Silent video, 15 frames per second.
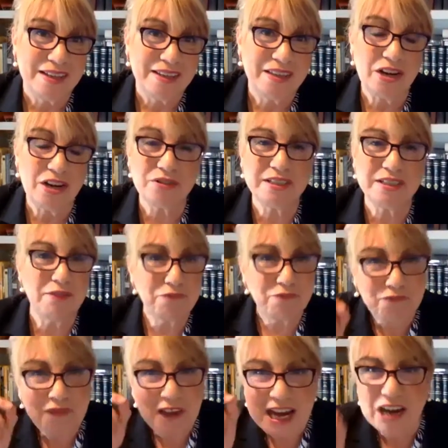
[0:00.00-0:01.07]
There's a
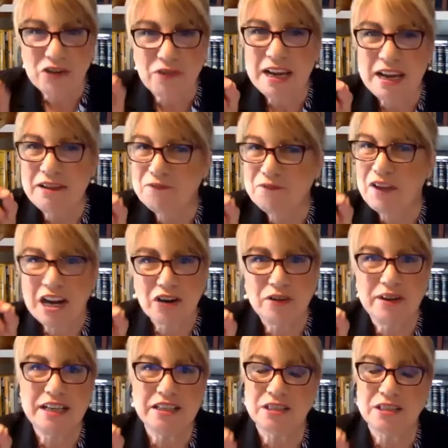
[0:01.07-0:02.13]
very,
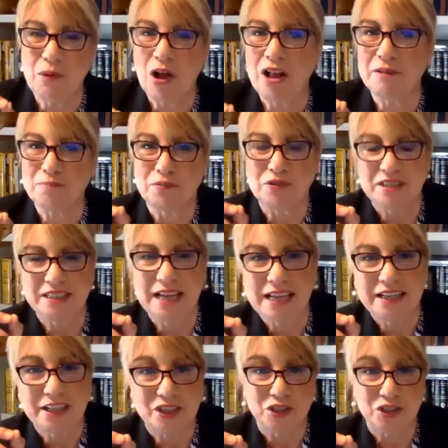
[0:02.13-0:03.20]
very small
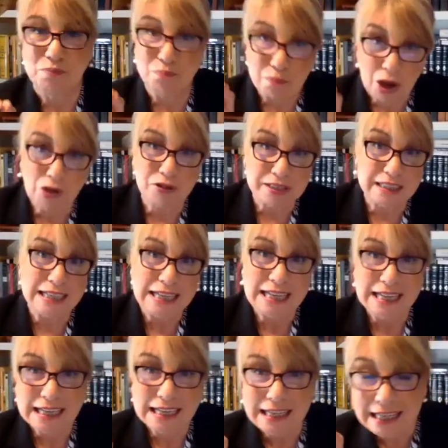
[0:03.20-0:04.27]
percentage, mostly
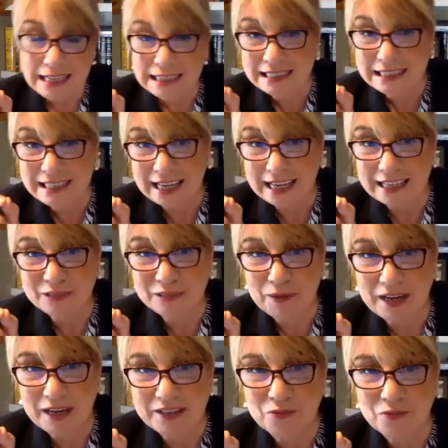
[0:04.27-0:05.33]
insects,
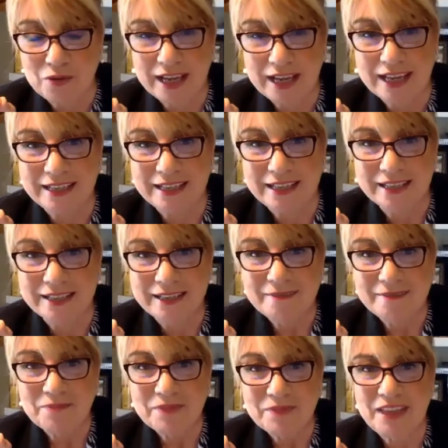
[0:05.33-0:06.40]
by the way,
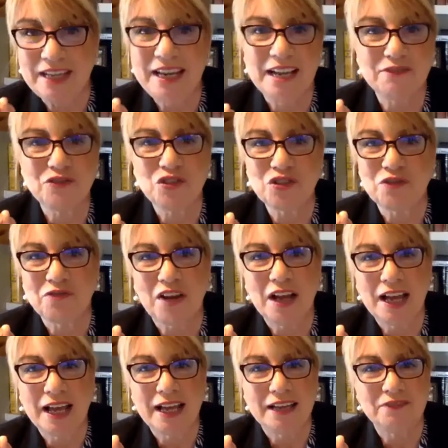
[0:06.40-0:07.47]
that have
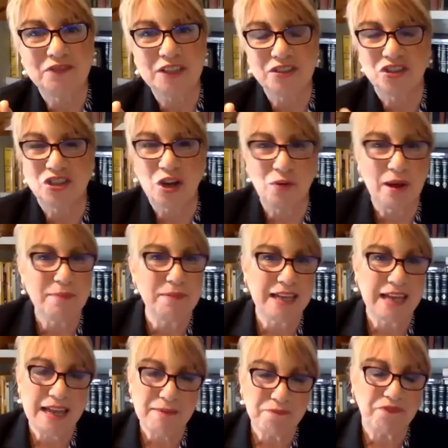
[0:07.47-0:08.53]
survived. And so I
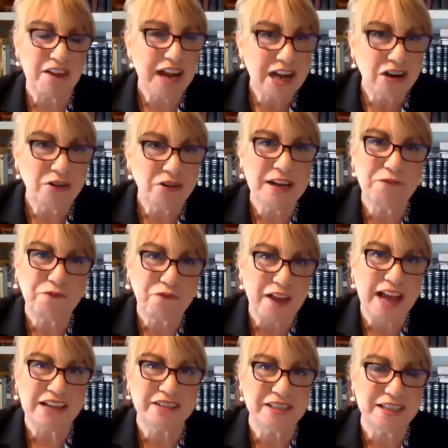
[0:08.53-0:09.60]
became very
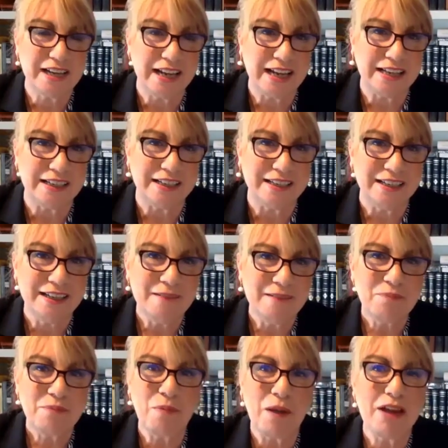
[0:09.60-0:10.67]
fascinated
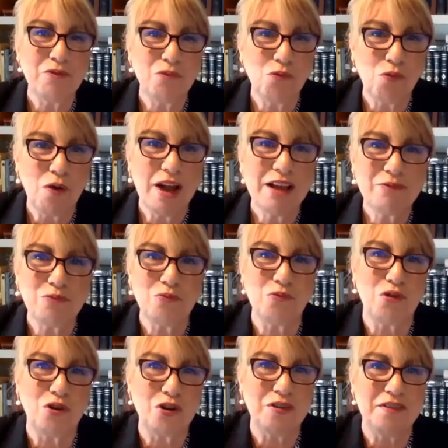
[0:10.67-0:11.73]
by what
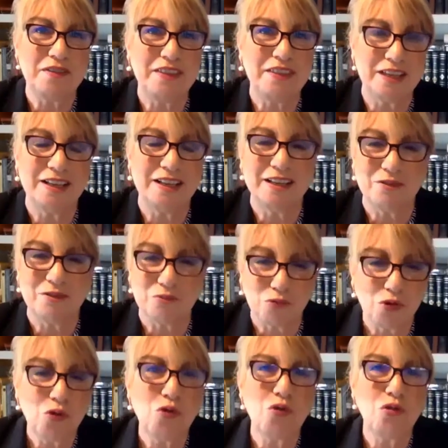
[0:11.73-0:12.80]
were the
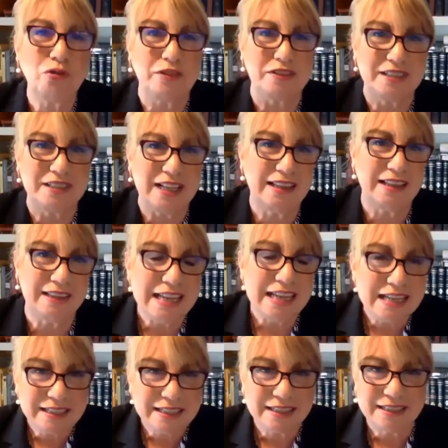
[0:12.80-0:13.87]
rules that
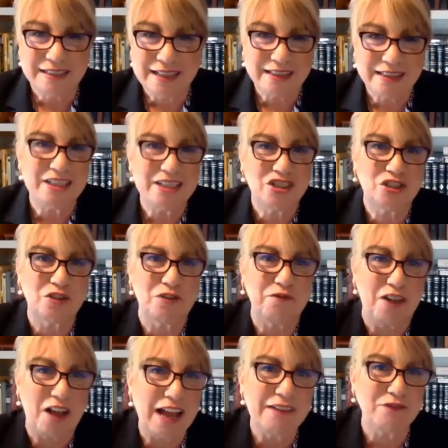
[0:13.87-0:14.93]
these
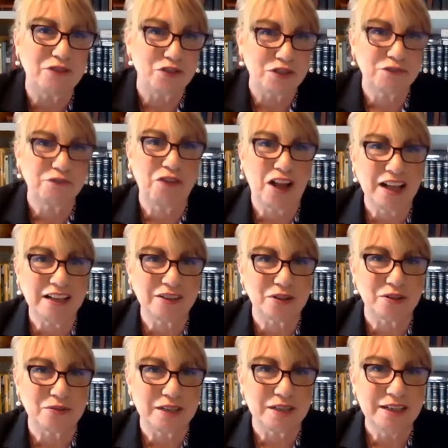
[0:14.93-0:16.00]
survivors
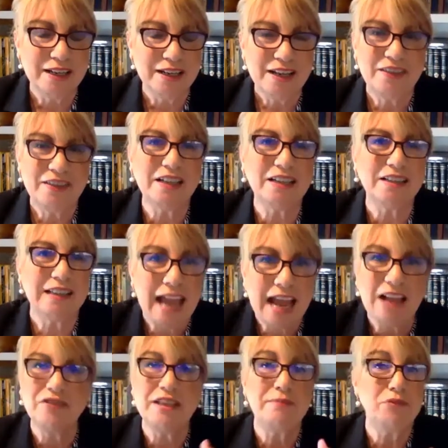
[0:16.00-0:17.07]
followed that
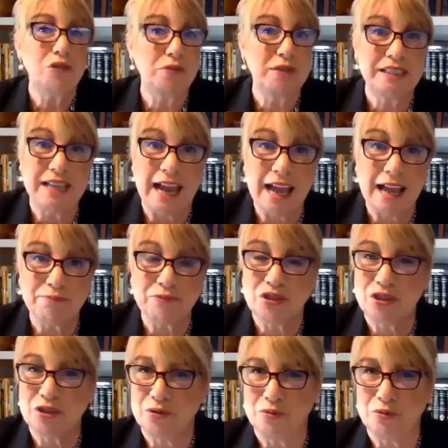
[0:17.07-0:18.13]
allowed them to adapt
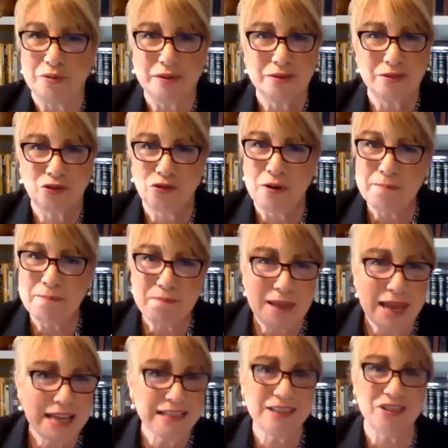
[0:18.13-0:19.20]
to
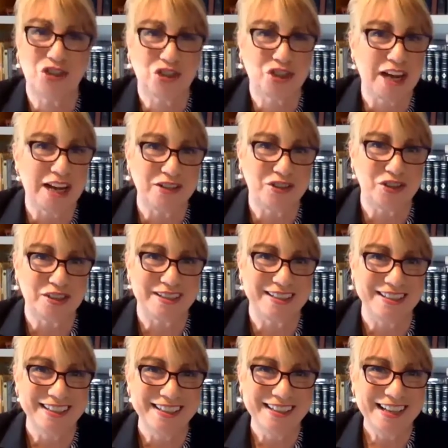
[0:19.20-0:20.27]
tremendous
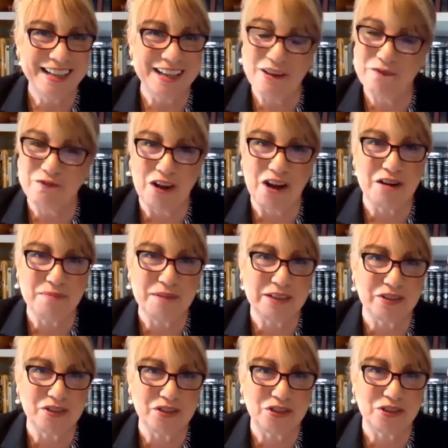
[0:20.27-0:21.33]
changes in
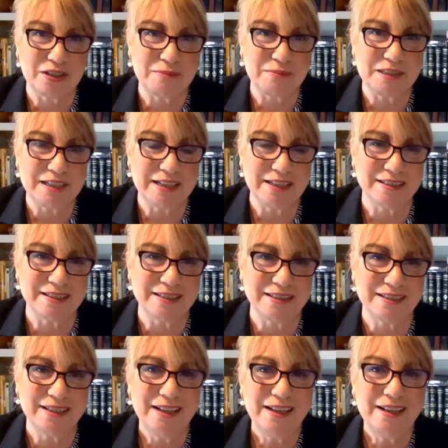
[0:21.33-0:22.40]
environmental circumstances.